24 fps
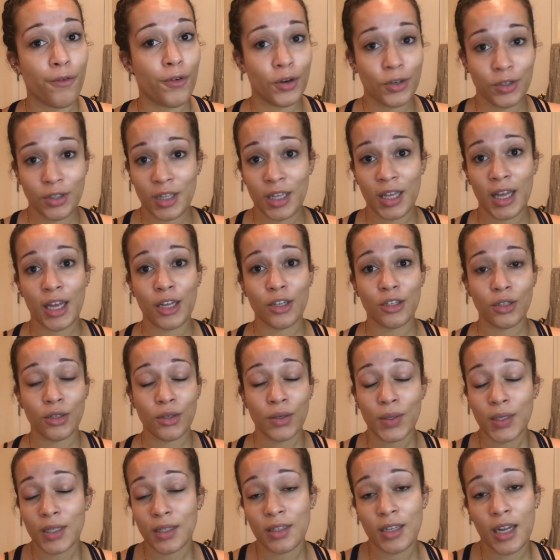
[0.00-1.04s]
first thing I
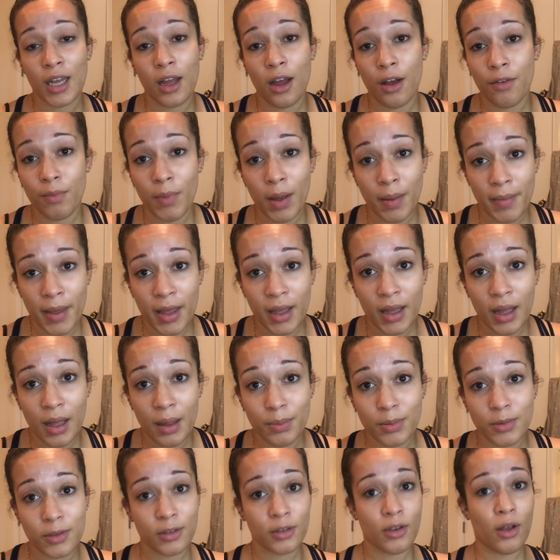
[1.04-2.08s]
do is take off my
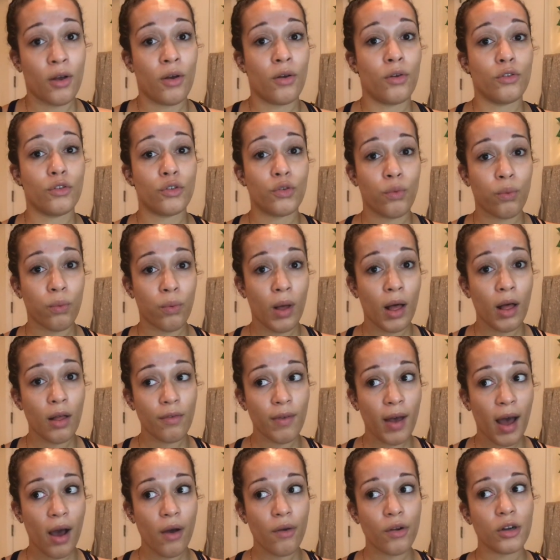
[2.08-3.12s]
makeup. So
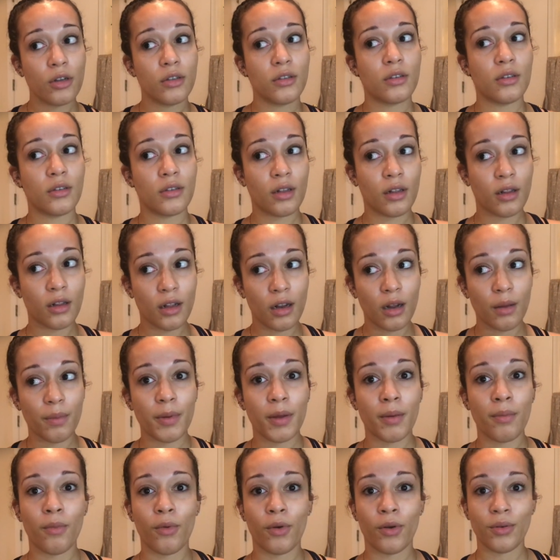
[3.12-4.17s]
12 hours is a little
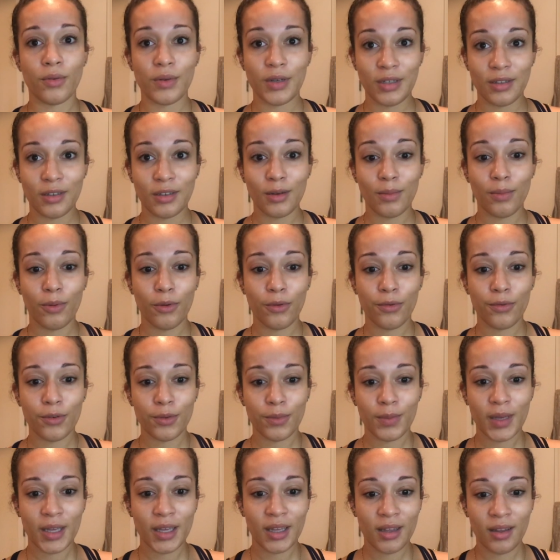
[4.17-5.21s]
bit more reasonable
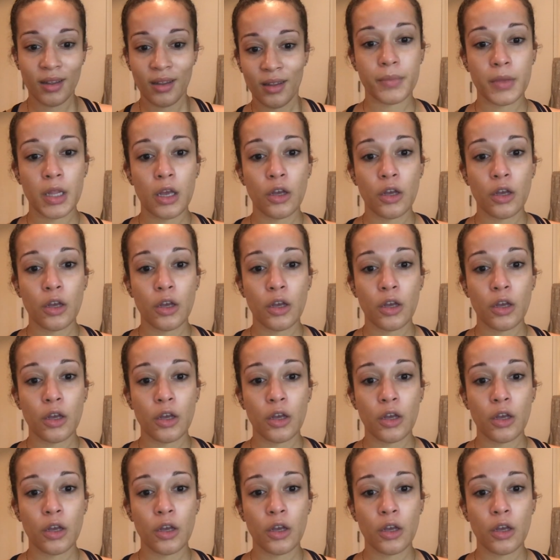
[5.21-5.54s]
for me.